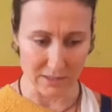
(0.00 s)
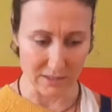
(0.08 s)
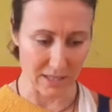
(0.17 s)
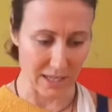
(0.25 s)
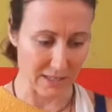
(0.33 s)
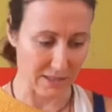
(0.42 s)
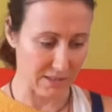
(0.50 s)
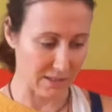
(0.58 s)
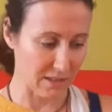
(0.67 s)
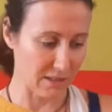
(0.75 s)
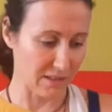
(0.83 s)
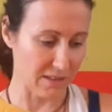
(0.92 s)

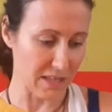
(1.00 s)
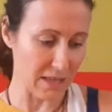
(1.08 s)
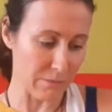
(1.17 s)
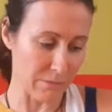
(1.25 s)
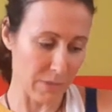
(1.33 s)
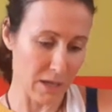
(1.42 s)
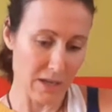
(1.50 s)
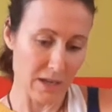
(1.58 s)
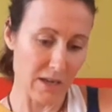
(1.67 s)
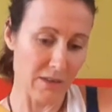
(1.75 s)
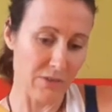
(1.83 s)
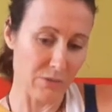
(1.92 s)
the theme
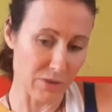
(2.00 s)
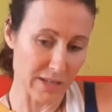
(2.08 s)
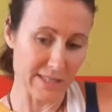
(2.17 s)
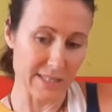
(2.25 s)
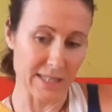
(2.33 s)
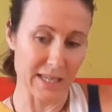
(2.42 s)
in the reading,